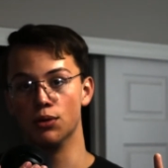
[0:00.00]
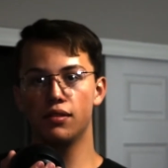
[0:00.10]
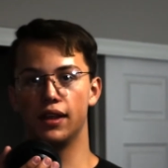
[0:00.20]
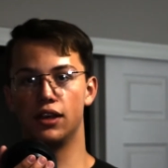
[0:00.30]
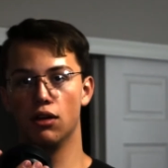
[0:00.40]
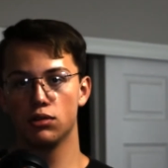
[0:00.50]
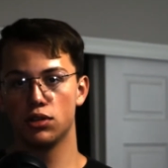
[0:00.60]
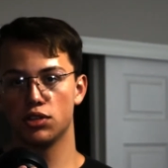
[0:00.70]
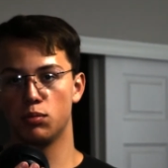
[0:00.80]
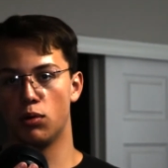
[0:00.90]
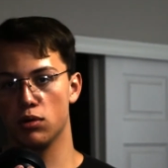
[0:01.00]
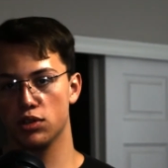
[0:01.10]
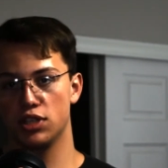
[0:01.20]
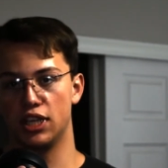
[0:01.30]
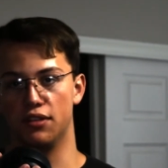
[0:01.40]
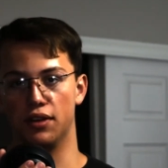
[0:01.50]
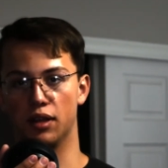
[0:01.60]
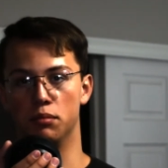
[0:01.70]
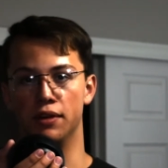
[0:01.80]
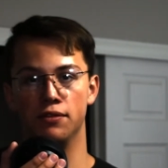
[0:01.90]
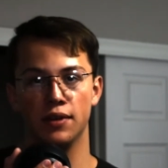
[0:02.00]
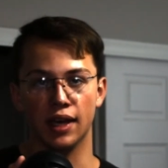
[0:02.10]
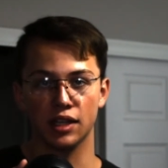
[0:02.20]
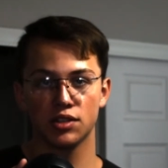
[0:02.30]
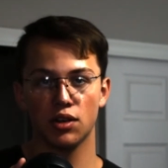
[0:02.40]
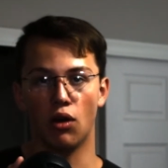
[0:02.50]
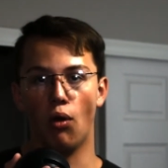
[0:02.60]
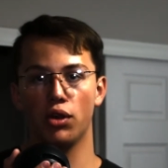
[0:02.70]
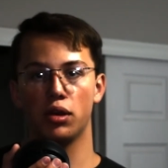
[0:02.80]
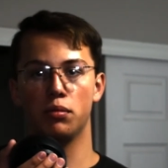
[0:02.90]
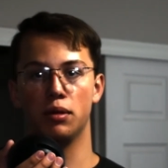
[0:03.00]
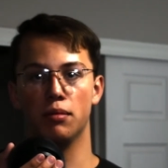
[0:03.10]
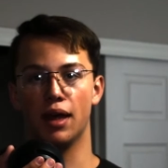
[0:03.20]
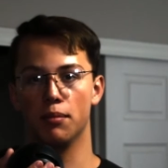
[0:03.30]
They go to support to see if it can be fixed, only to be met